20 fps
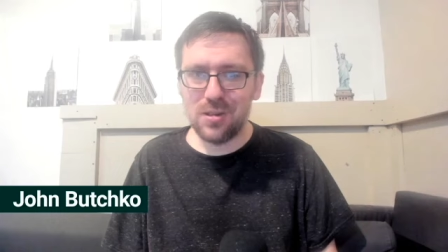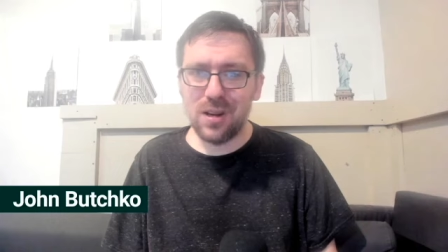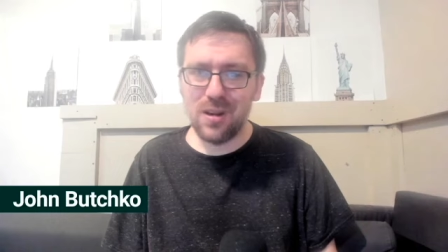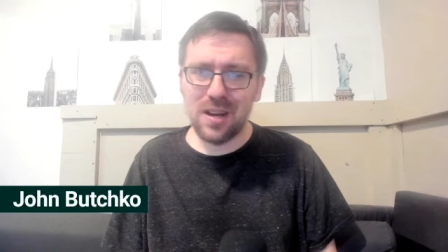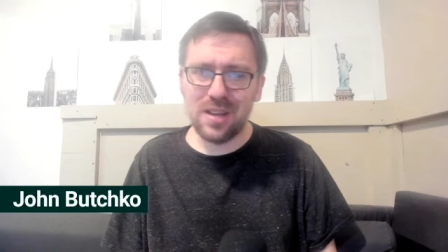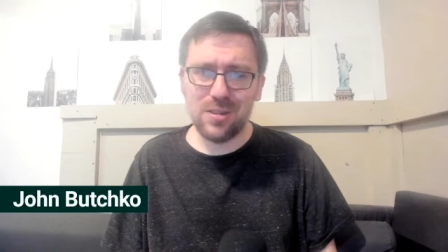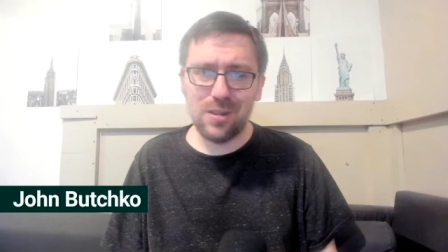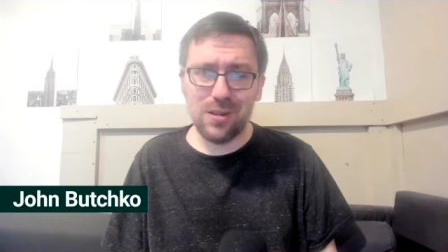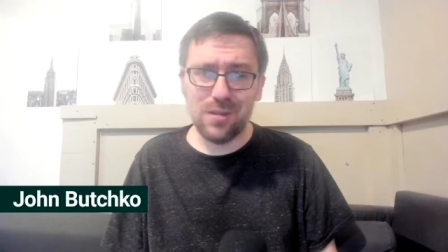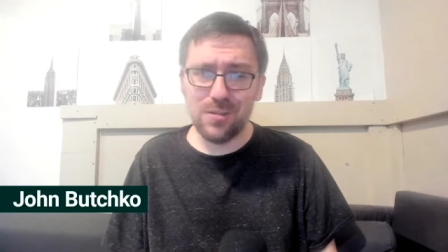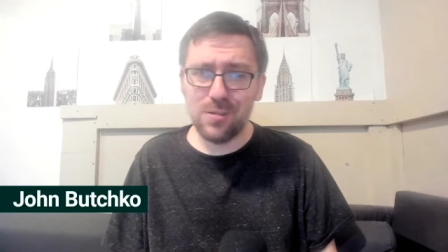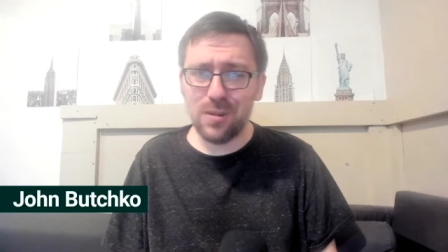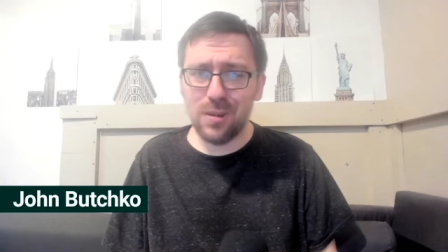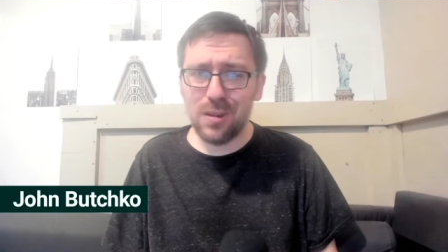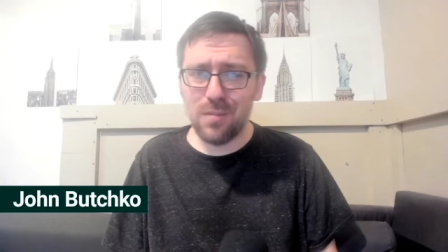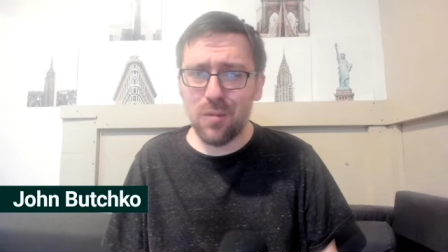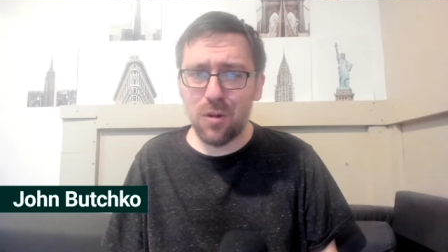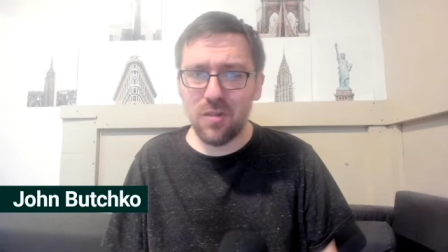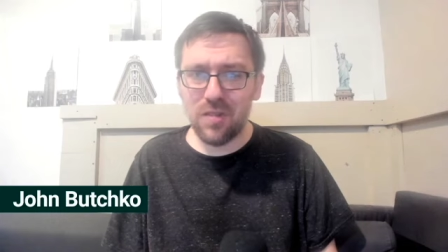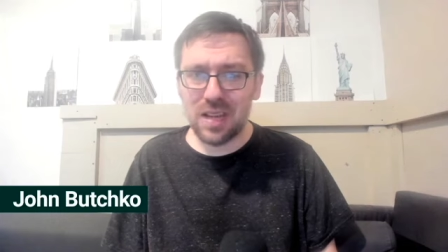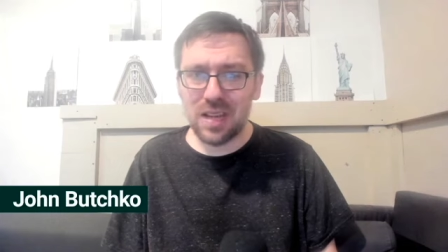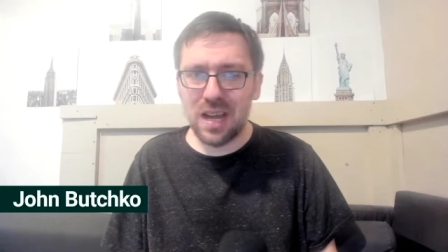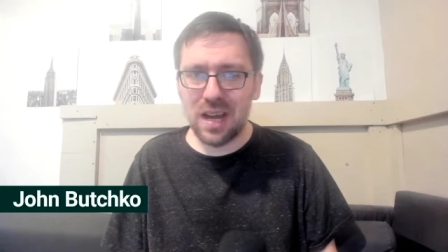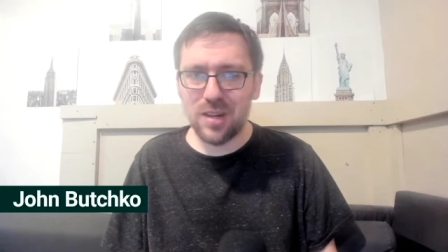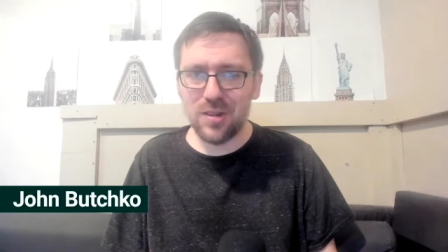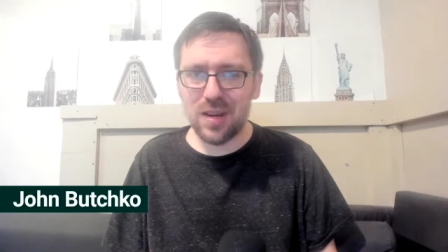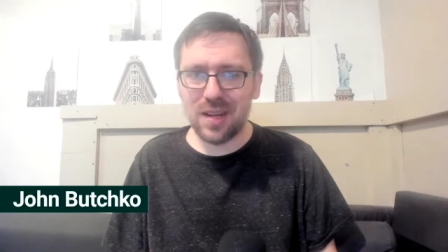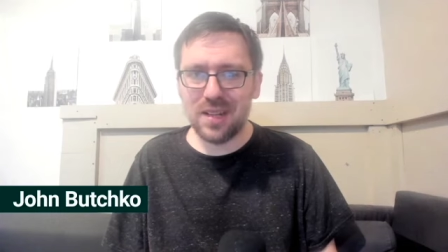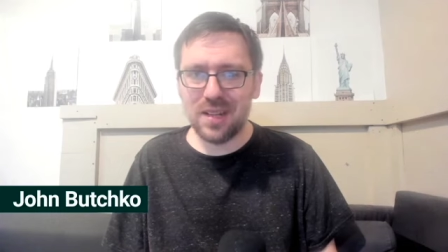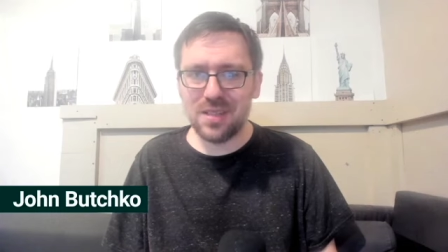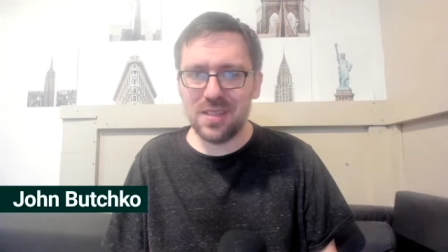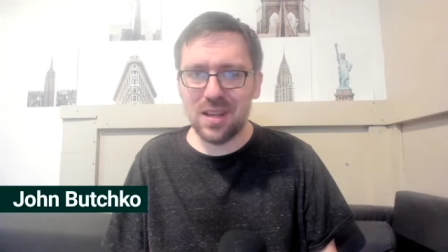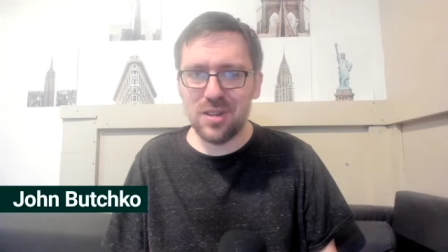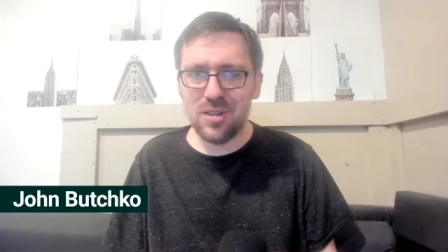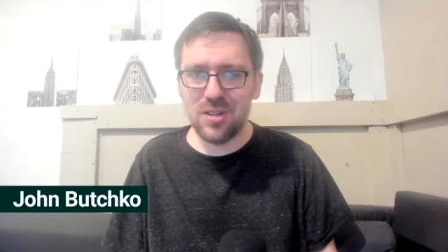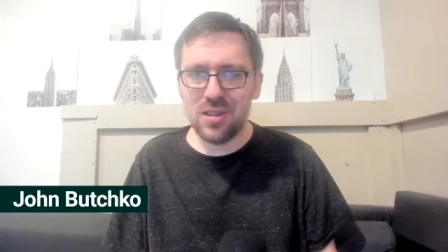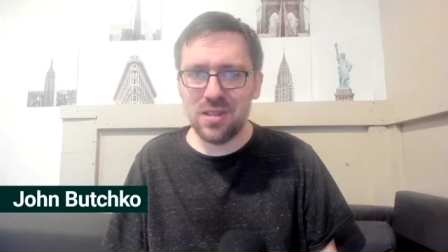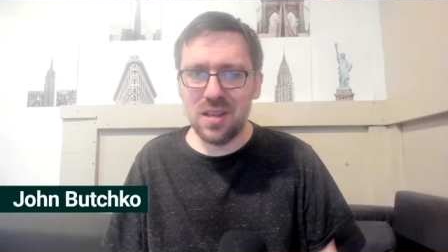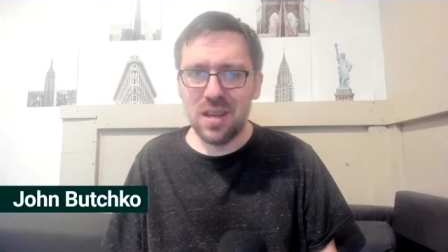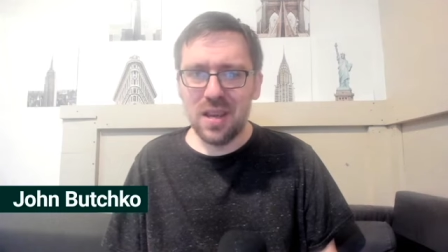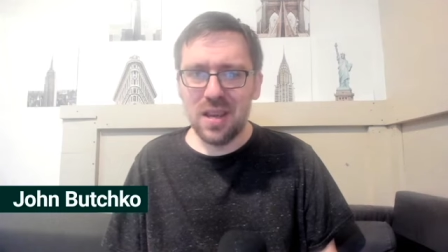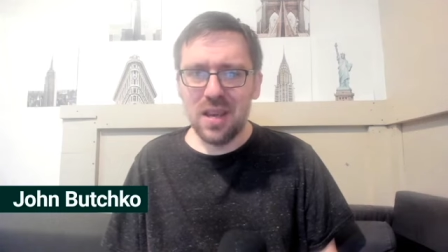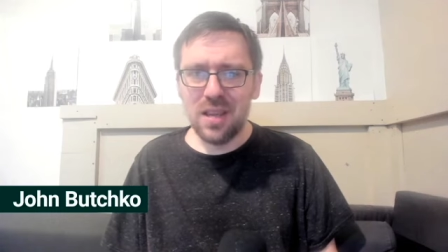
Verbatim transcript: or actually, it was really more of a contract extension.